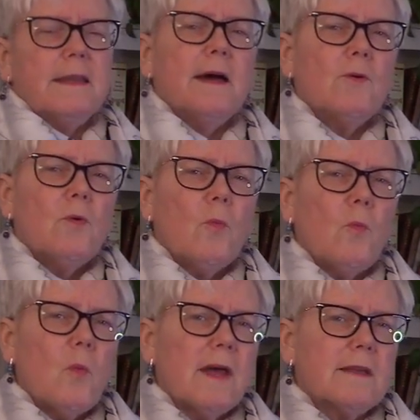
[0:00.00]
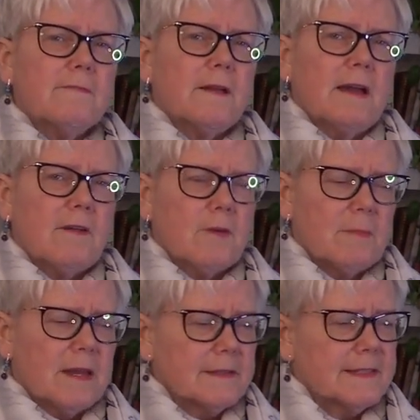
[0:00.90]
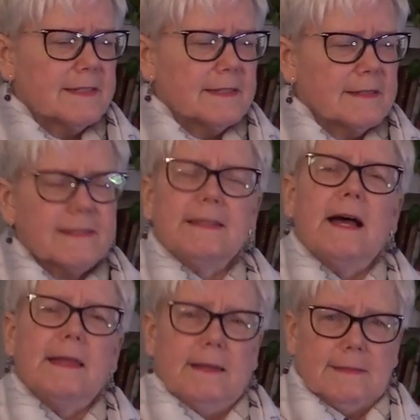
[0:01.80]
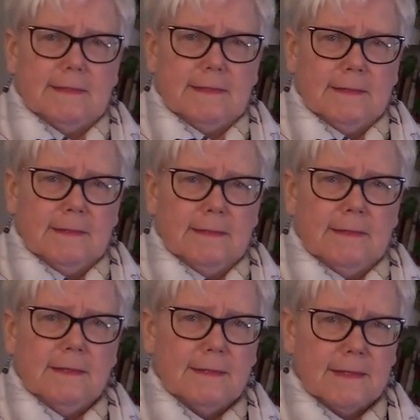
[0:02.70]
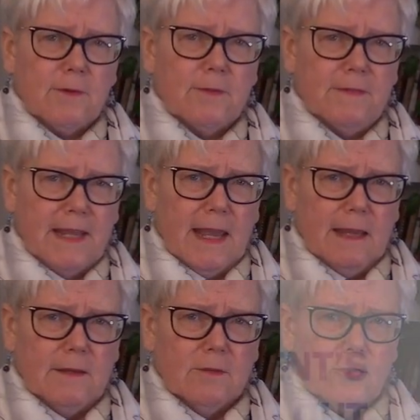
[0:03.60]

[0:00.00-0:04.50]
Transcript: Now, what if a government's science is out of date